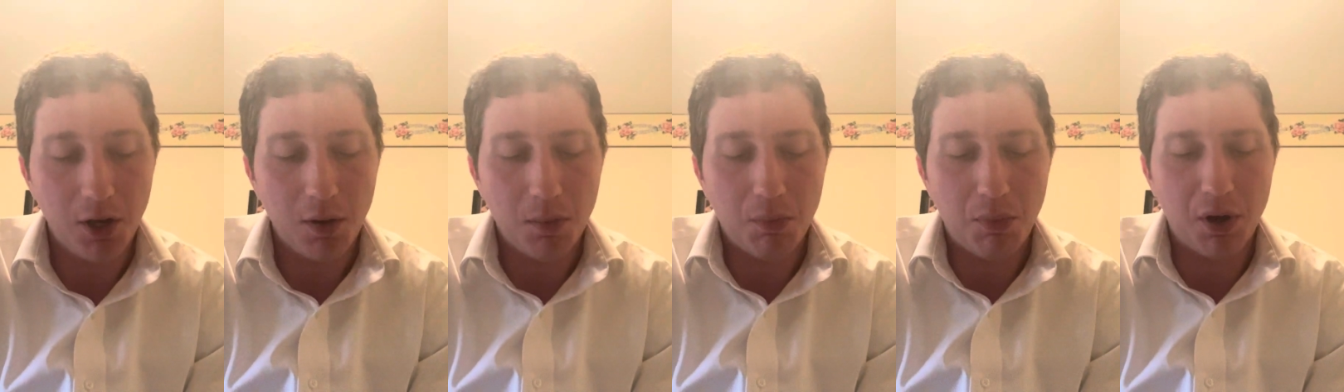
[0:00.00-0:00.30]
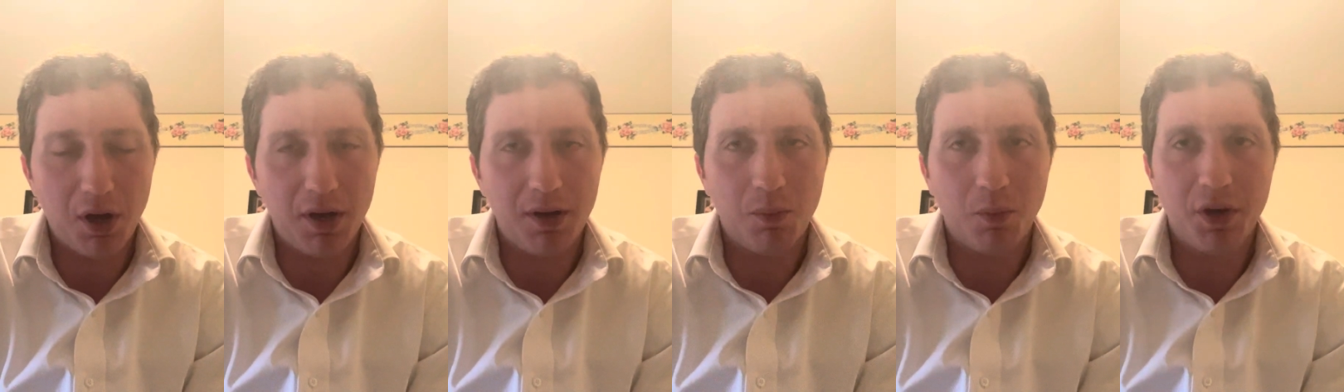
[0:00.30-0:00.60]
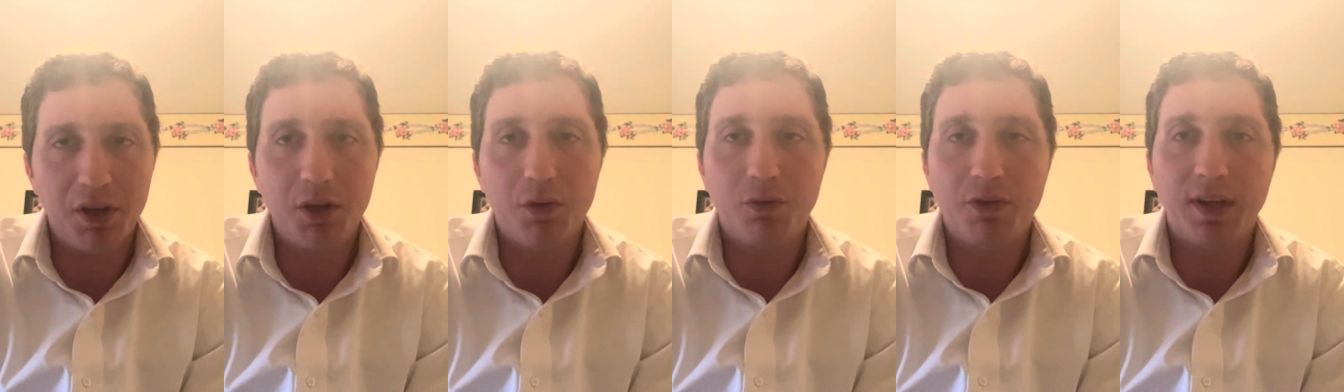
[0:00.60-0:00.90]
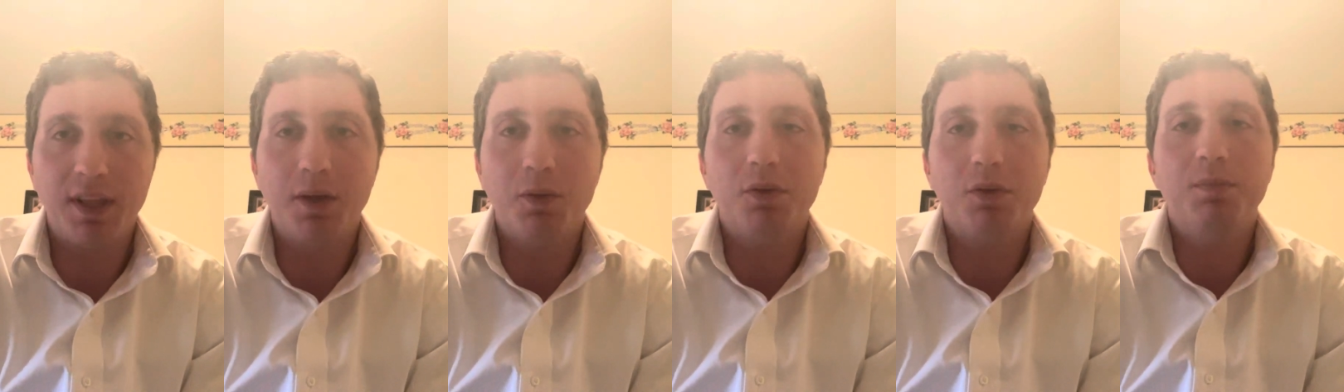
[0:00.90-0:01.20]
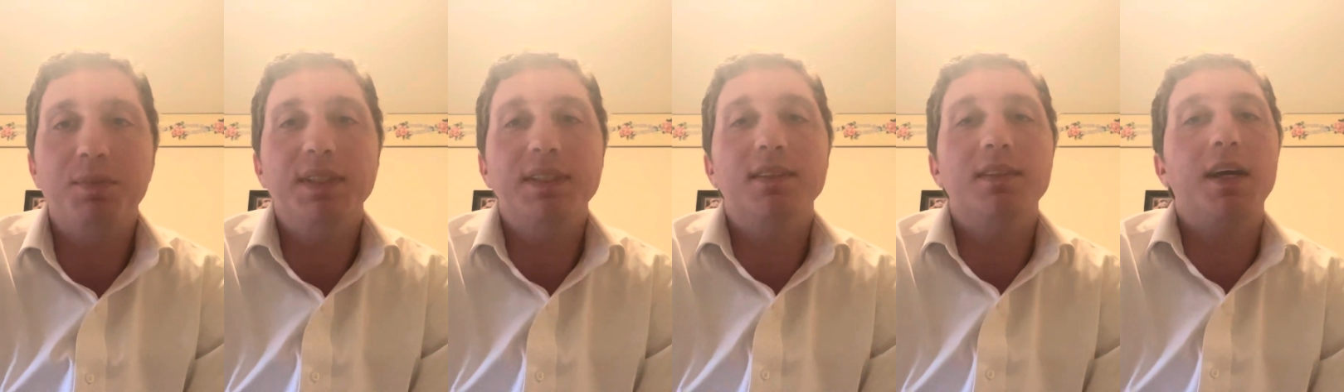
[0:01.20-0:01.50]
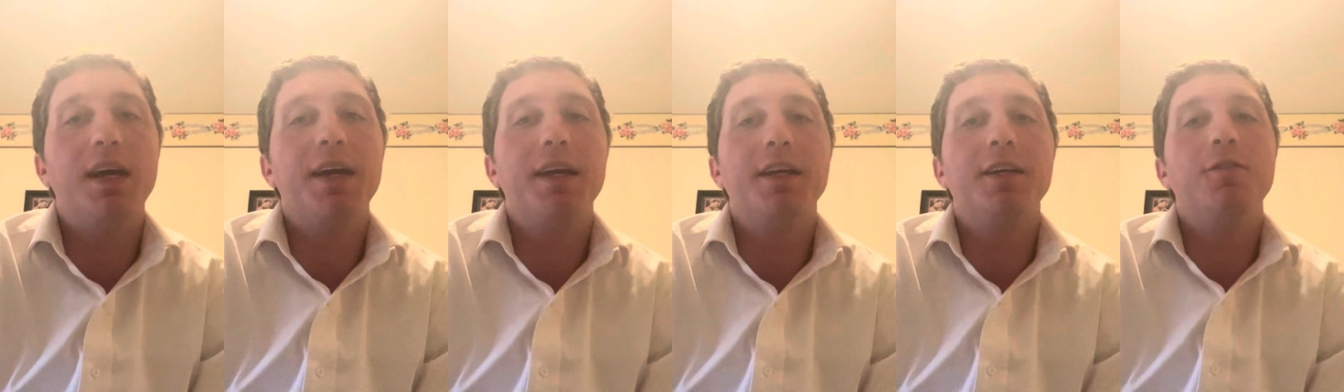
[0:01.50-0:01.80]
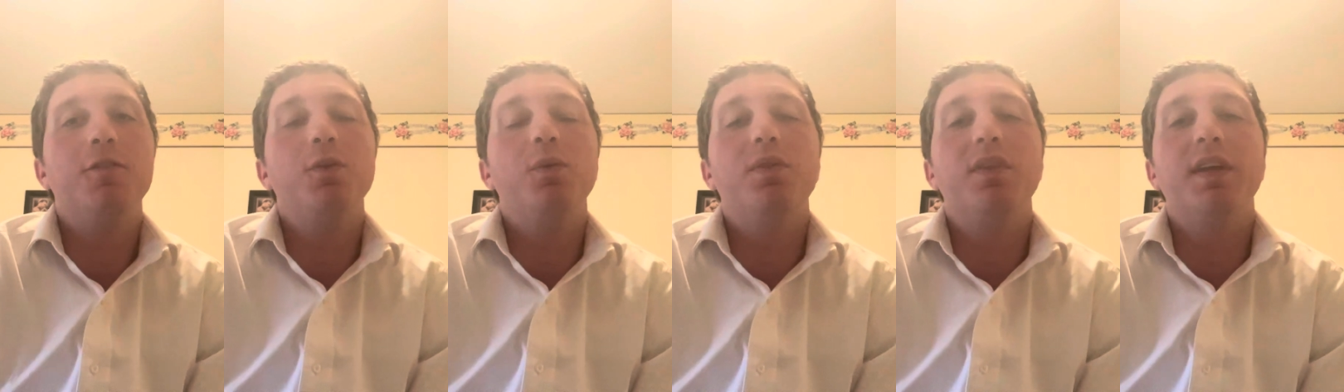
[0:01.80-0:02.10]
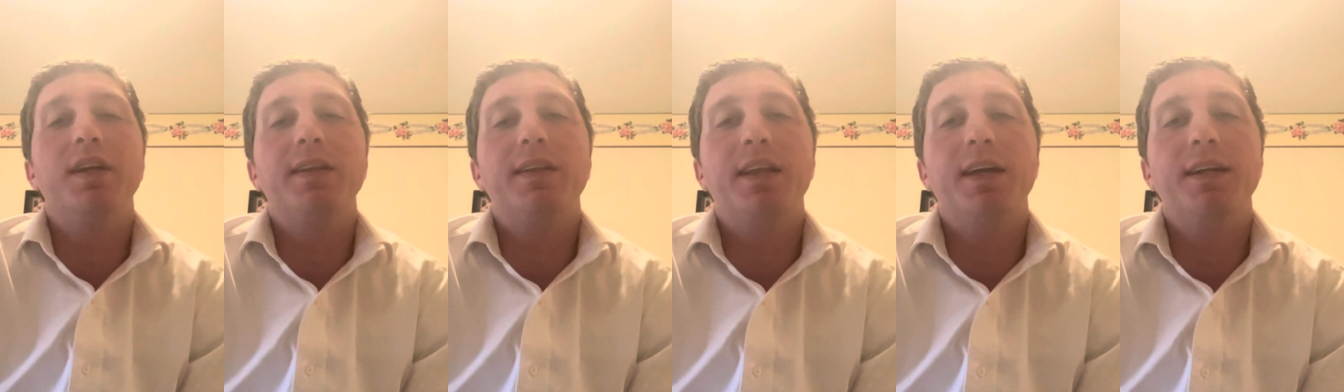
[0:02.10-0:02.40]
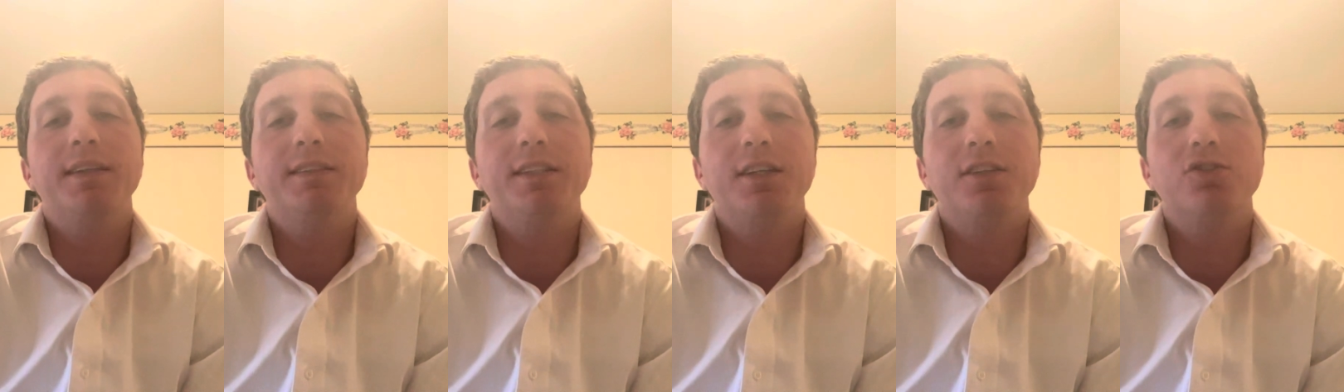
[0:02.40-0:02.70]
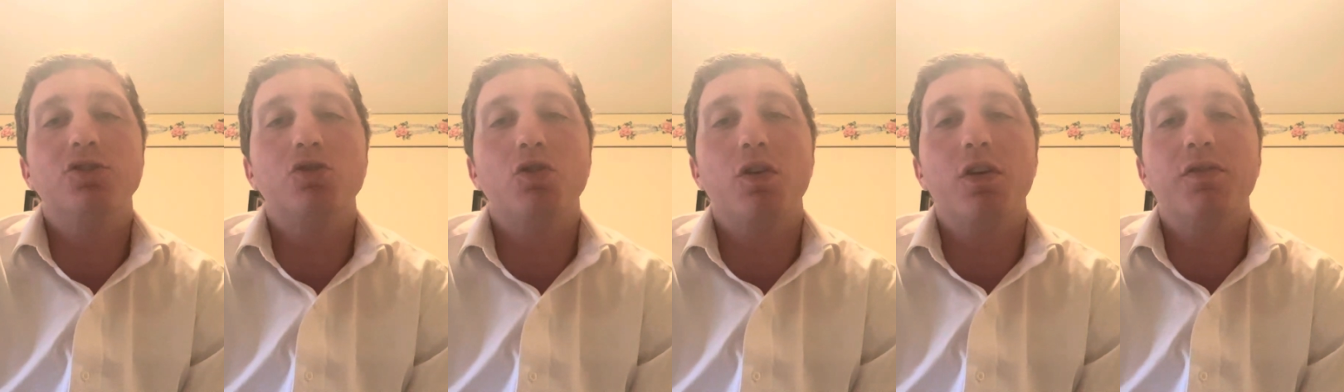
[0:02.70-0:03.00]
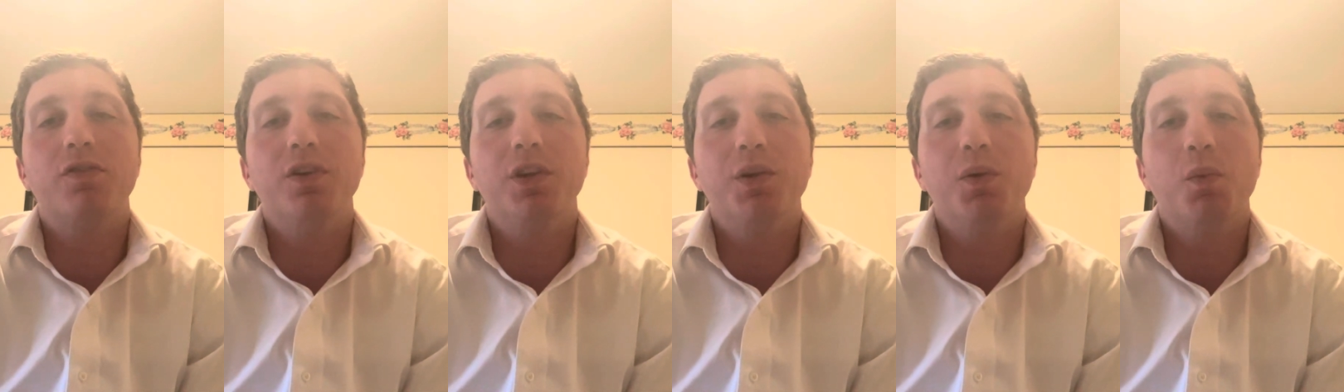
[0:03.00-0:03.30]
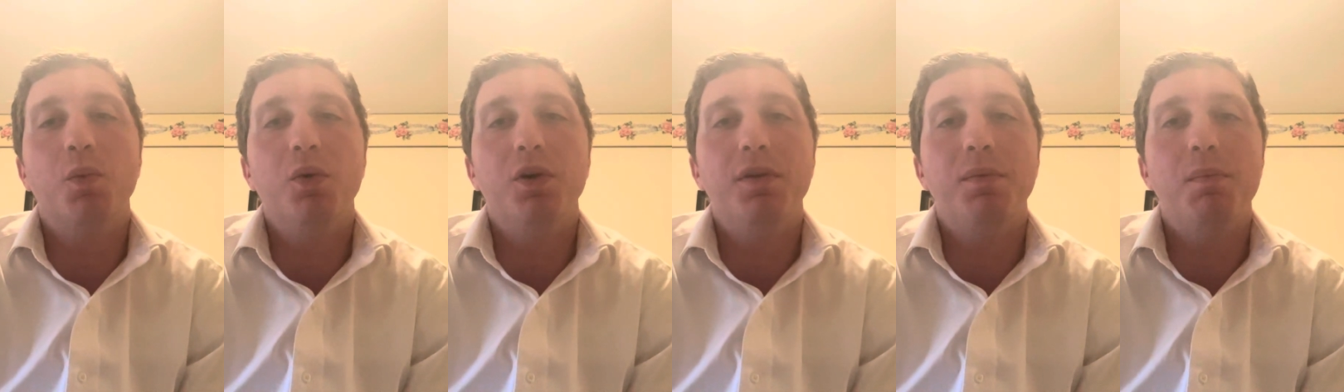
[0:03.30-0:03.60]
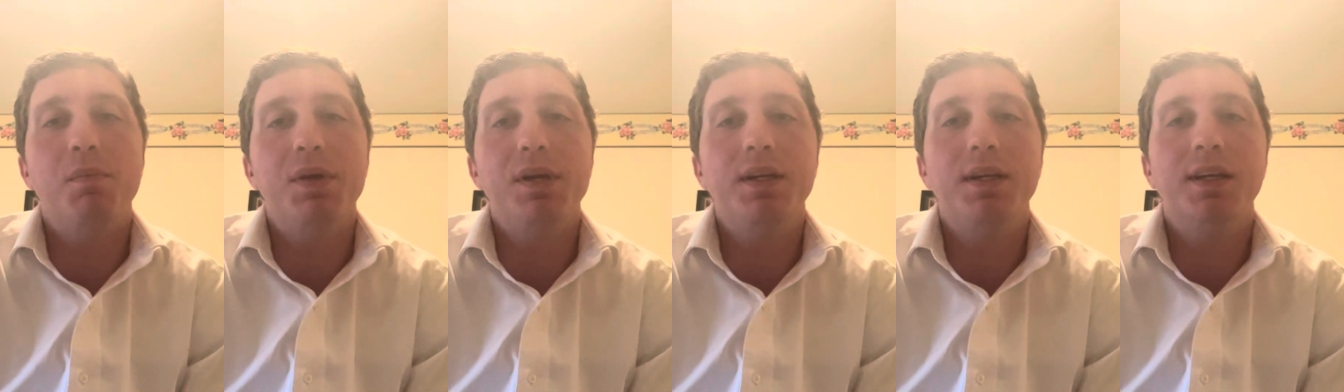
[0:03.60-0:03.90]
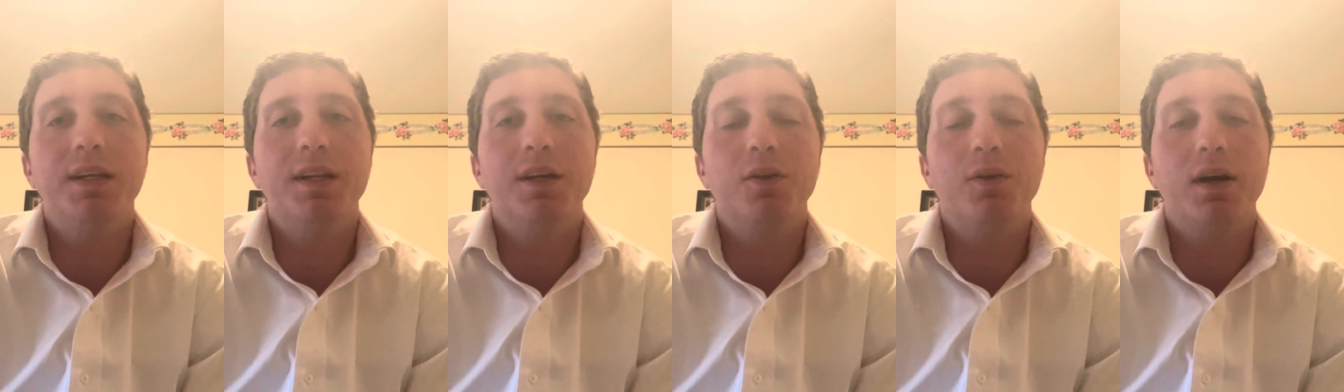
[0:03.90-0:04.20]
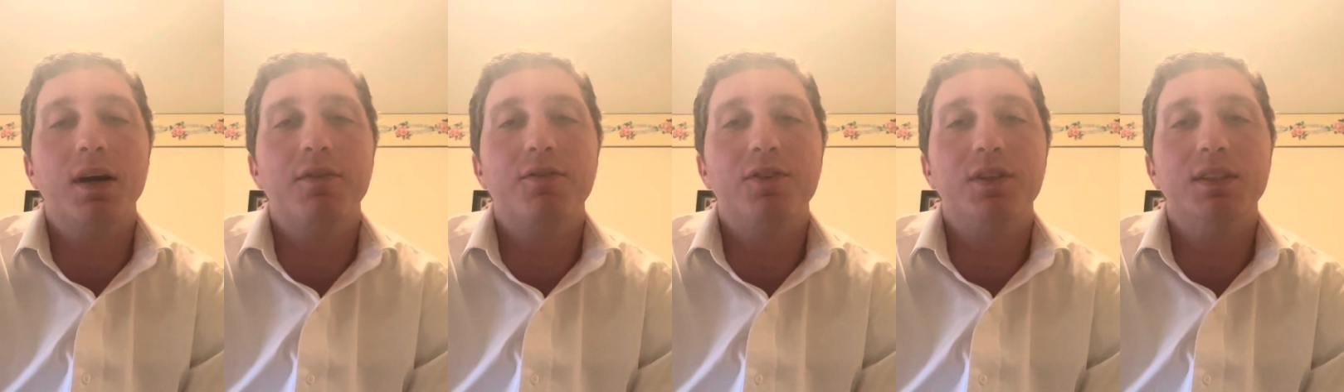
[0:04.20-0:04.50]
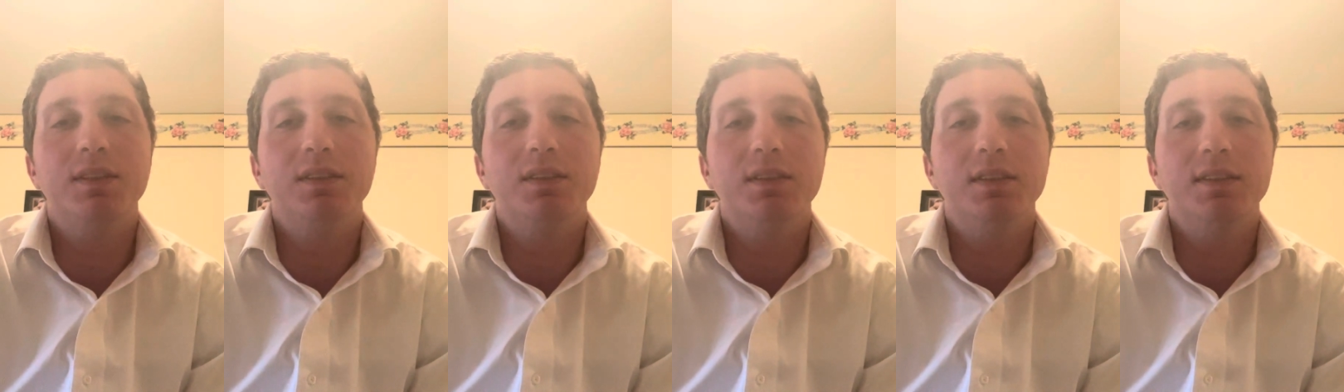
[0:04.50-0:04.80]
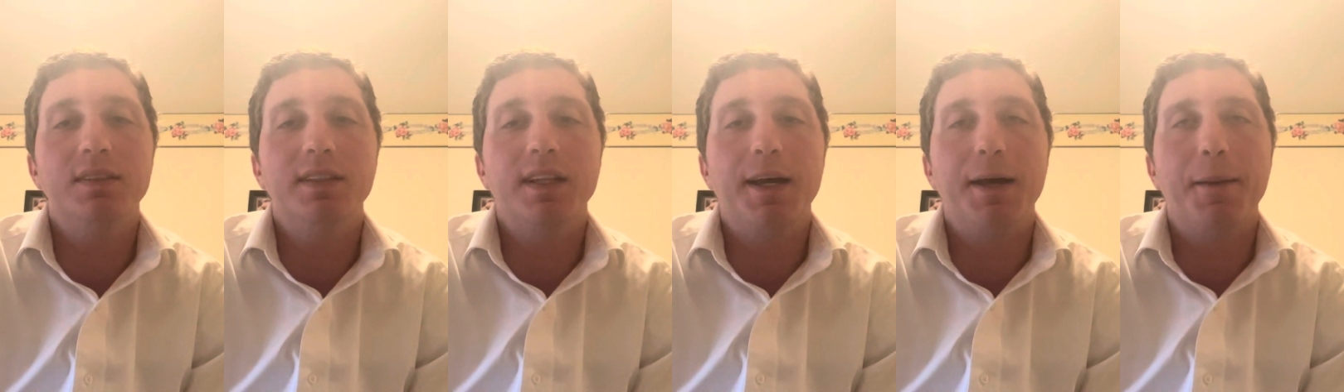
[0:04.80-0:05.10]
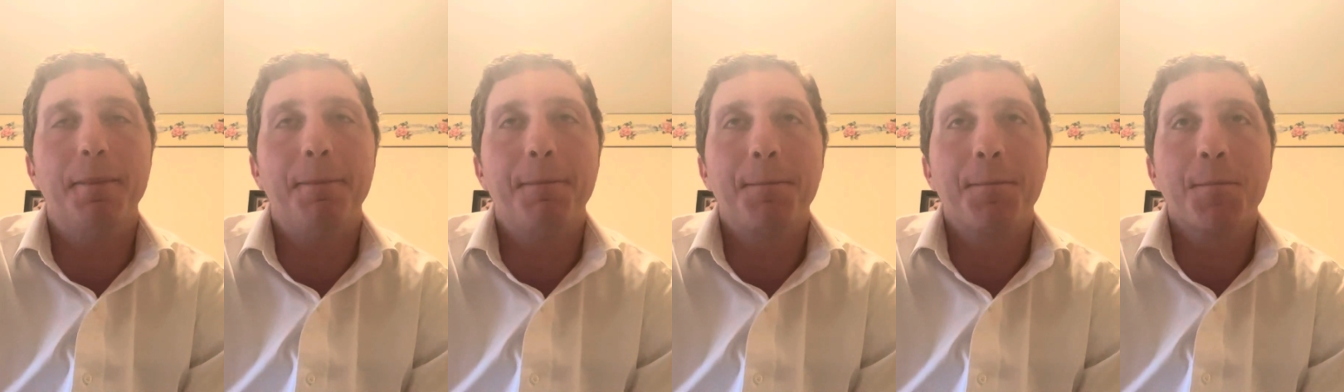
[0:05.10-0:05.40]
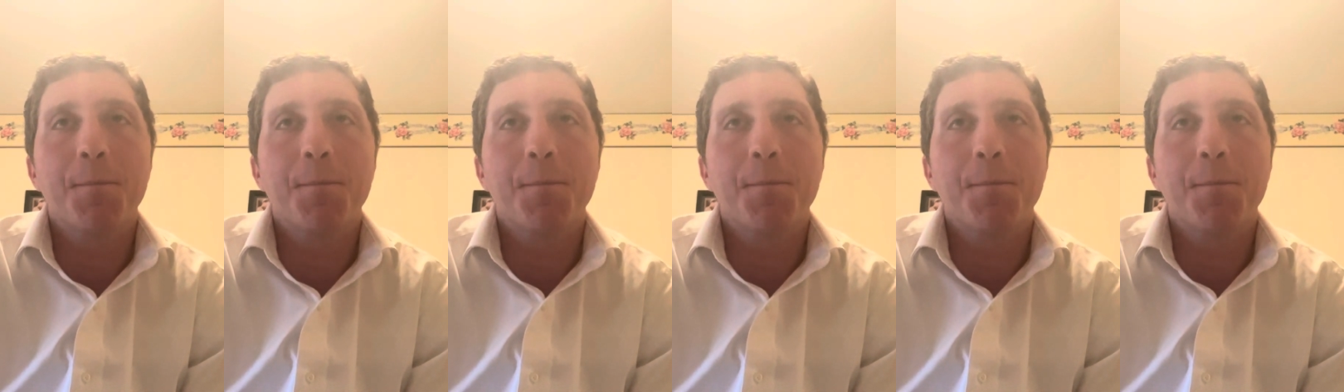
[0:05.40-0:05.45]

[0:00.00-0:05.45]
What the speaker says: But what you really would be saying if you think that Terrence Crawford would beat Canelo Alvarez is that